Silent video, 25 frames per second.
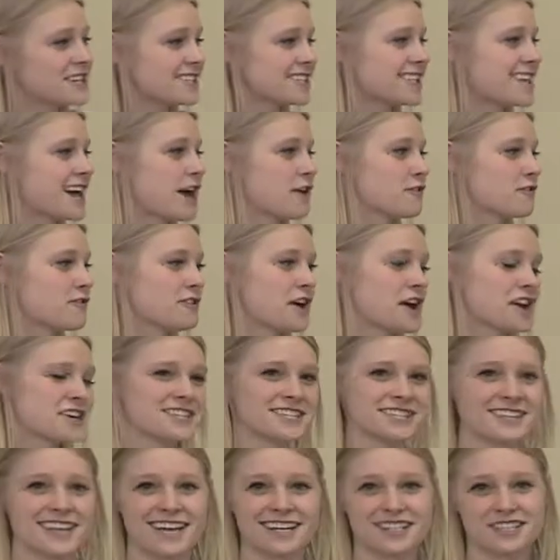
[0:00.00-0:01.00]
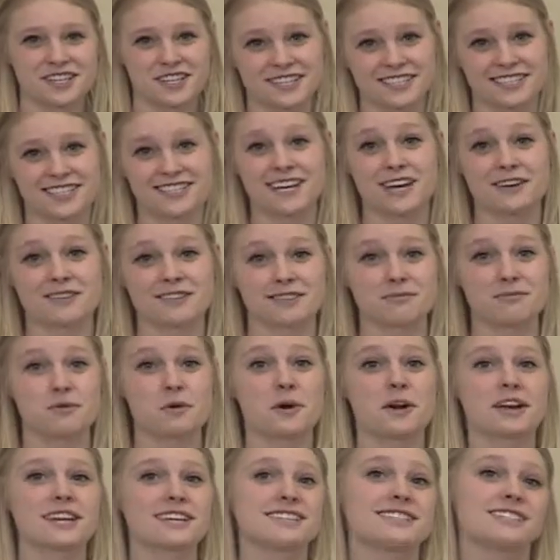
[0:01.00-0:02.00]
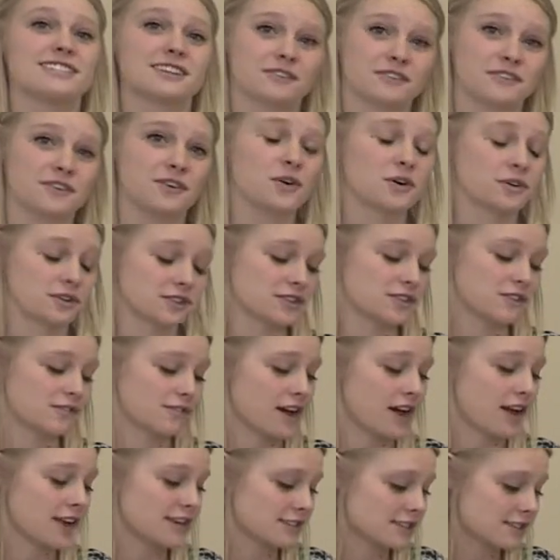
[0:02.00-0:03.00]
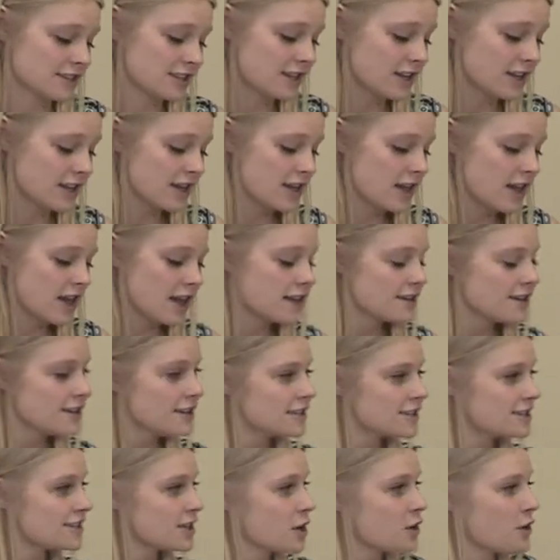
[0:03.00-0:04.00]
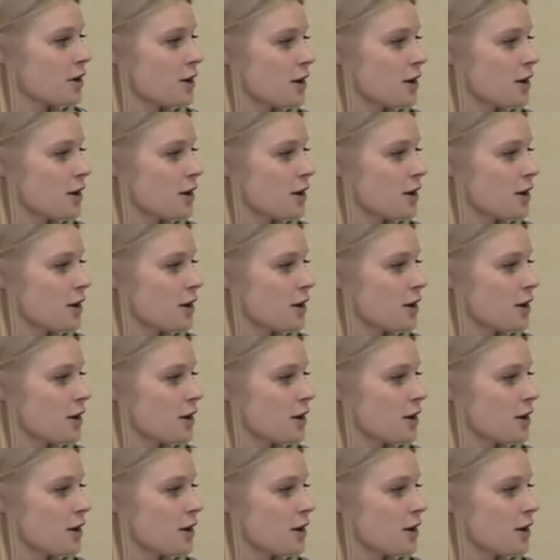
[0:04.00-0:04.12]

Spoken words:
is that finding that just enough support is difficult to find. So